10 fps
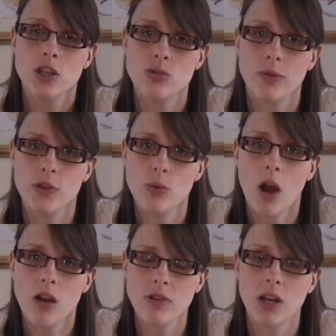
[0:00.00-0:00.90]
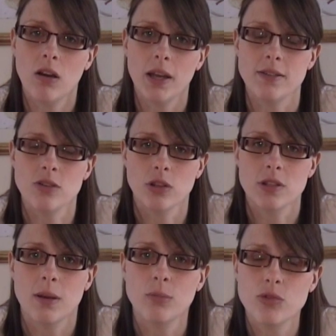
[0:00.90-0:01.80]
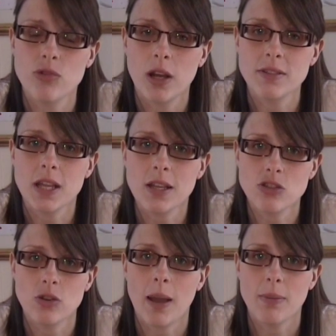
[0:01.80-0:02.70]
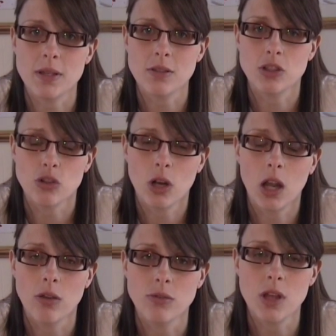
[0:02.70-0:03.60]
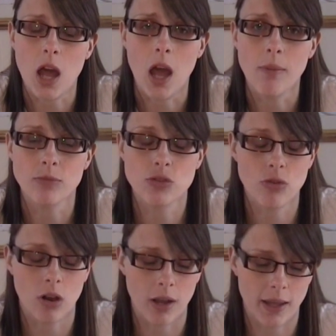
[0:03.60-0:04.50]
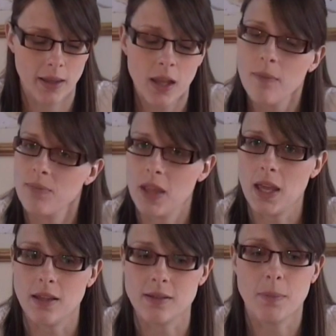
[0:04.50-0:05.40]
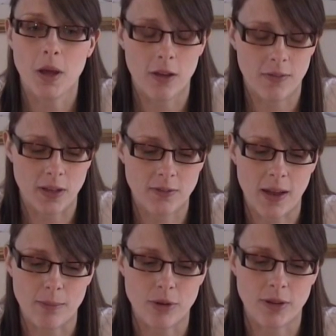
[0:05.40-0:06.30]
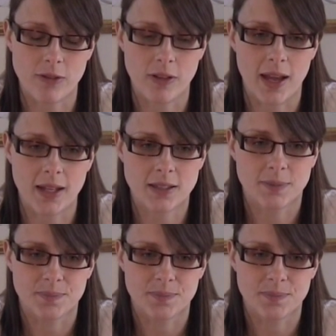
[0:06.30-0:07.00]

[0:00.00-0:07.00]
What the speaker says: So if you are reliant on a tumble dryer to get your nappies and your clothes dry, it is a perfect fabric for that.